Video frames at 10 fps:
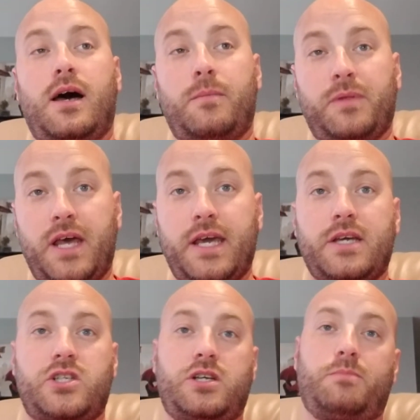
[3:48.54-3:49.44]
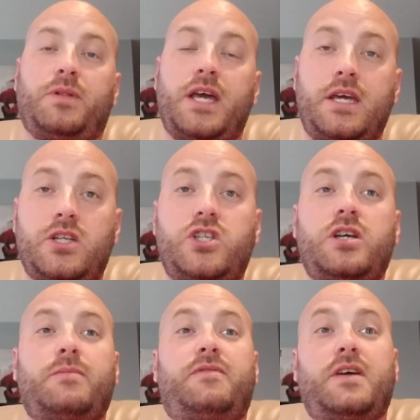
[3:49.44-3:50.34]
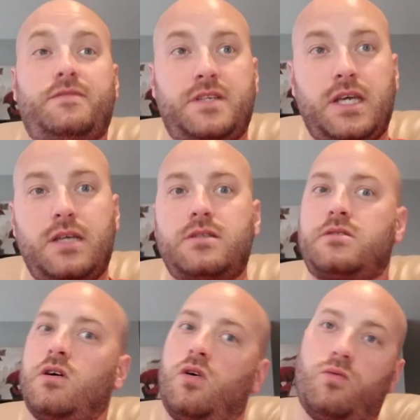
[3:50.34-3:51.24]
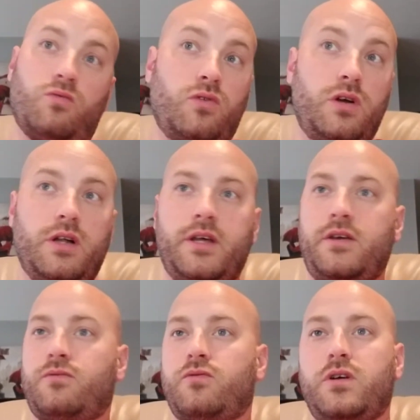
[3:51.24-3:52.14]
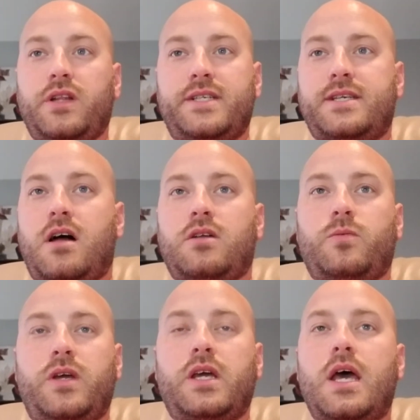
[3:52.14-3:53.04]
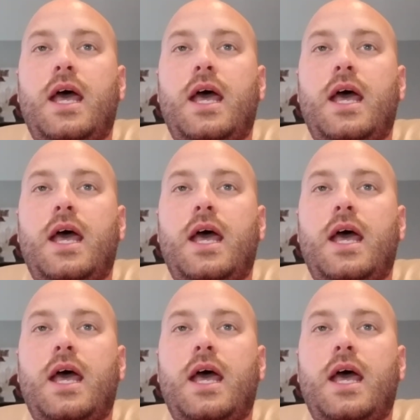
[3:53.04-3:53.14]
Blankenship 15. So really, really solid week.